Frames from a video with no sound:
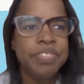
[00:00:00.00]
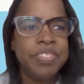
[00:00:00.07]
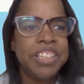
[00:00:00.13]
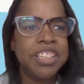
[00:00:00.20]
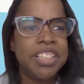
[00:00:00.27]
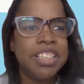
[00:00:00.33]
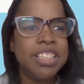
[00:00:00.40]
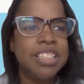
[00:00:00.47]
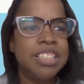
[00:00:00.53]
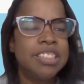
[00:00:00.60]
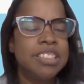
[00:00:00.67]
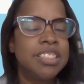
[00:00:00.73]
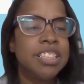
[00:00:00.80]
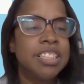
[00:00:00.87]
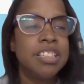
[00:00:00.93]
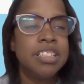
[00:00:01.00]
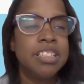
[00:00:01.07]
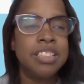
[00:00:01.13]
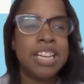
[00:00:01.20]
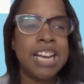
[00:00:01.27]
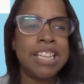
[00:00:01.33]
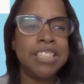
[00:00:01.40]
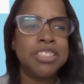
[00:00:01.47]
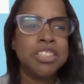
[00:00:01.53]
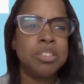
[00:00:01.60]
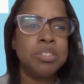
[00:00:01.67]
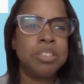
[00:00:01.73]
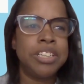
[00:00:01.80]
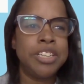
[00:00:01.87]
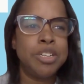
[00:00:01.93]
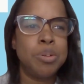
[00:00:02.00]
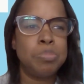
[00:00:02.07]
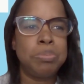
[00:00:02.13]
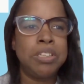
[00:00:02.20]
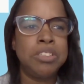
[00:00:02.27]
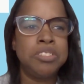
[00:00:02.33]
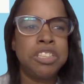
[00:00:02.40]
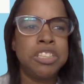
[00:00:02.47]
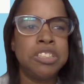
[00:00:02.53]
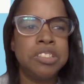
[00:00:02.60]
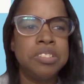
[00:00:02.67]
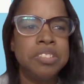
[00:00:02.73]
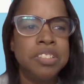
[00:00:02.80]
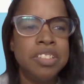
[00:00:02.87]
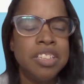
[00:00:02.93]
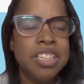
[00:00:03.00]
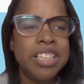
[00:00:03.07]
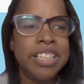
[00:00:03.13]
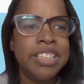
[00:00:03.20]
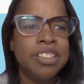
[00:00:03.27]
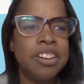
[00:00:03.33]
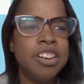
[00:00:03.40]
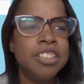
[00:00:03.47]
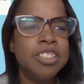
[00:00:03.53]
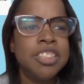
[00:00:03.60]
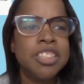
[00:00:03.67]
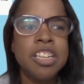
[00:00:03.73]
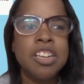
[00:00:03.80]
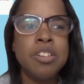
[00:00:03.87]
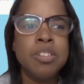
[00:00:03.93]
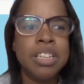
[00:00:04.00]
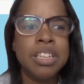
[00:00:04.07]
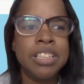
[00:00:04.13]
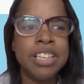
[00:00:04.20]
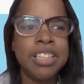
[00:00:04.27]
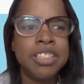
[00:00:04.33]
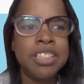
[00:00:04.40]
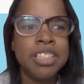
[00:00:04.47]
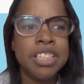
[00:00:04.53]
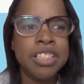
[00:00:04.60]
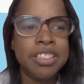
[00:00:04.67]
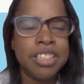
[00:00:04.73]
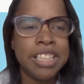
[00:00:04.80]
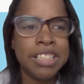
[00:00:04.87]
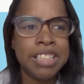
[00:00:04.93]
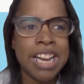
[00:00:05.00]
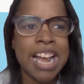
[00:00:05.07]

because that's going to help you too. And also, another good thing